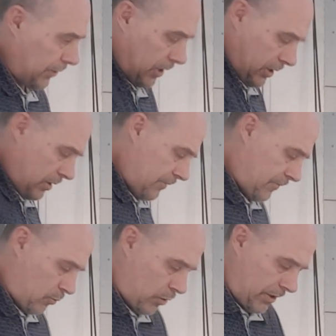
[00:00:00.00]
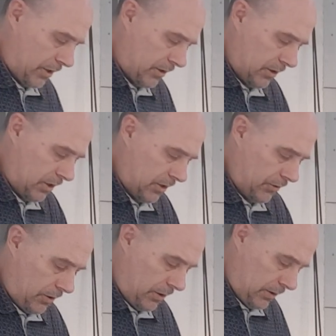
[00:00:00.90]
thing here from one end to the
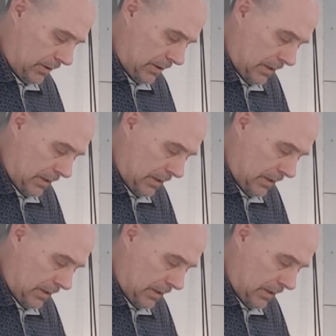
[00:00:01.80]
other.